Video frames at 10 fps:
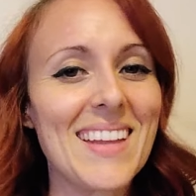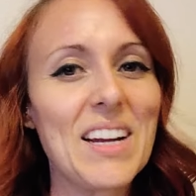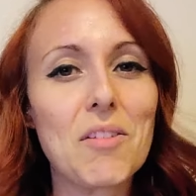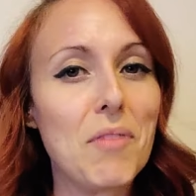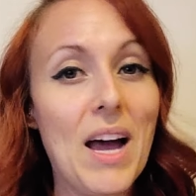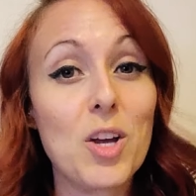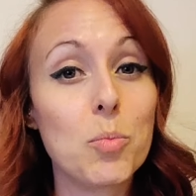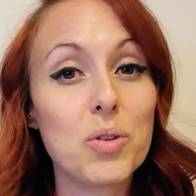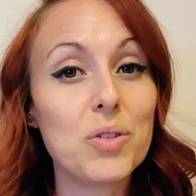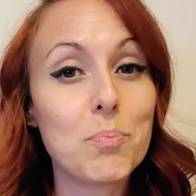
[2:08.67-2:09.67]
like, a
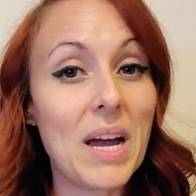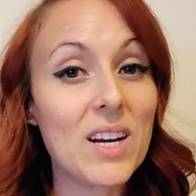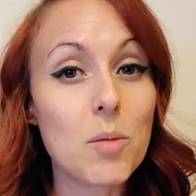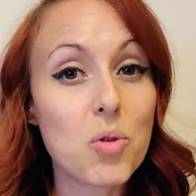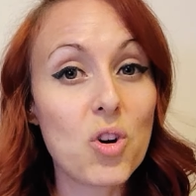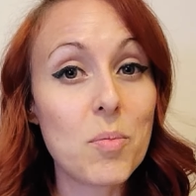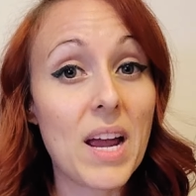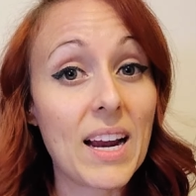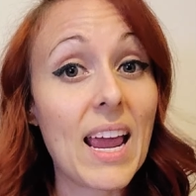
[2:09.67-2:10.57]
viable backup quarterback.